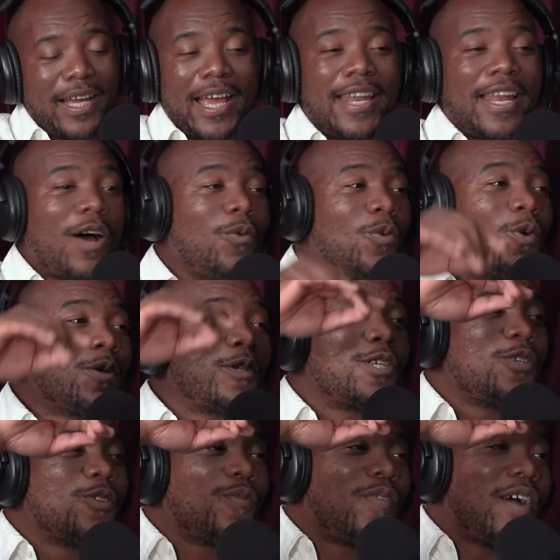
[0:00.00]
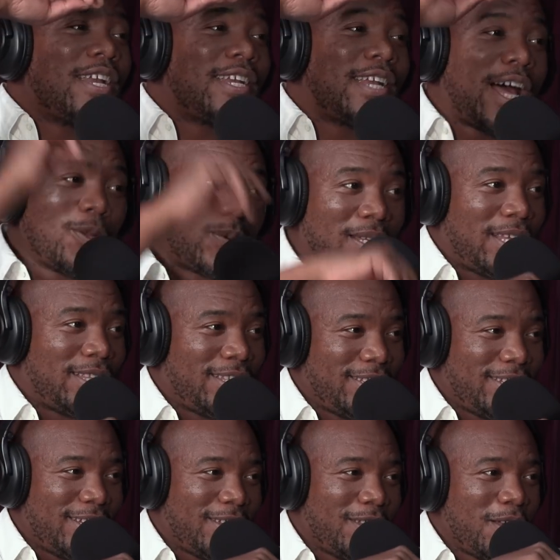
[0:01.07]
And I will continue to fight it outside the
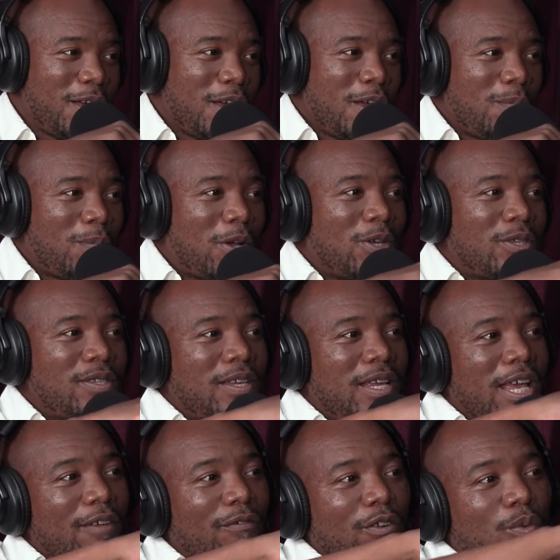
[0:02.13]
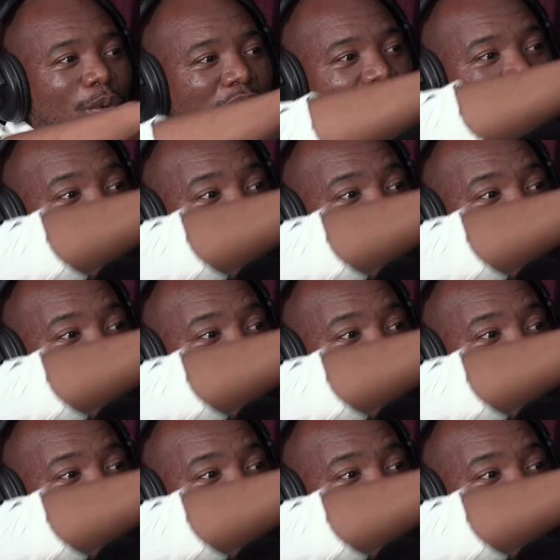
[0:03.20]
DA. Because if it was